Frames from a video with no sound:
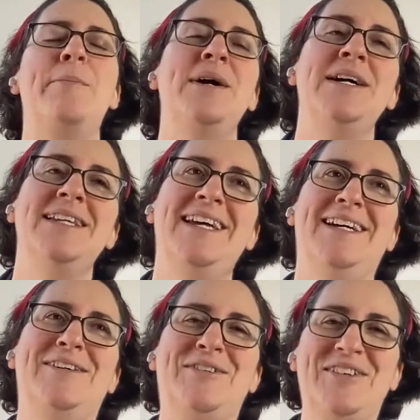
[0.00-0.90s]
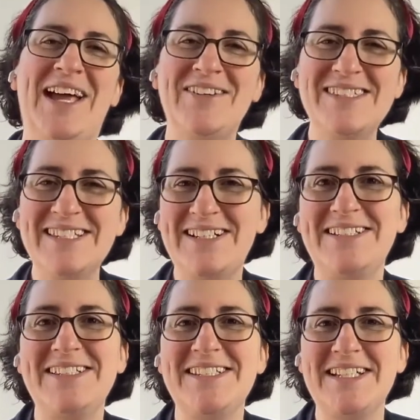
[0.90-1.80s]
but when I was in
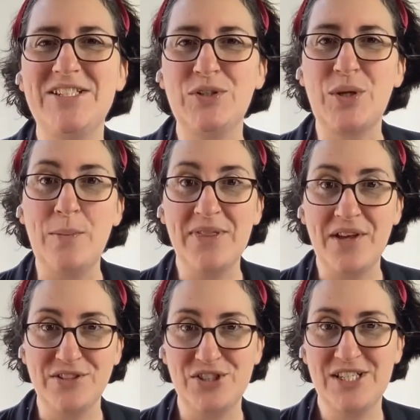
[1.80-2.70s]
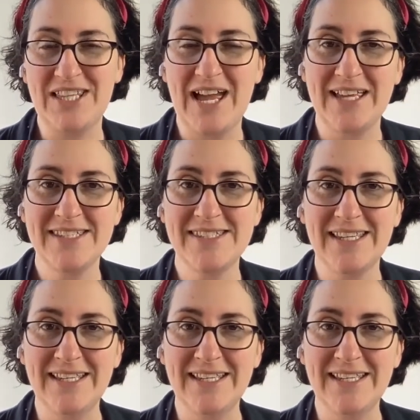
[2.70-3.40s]
college, I took a mythology class,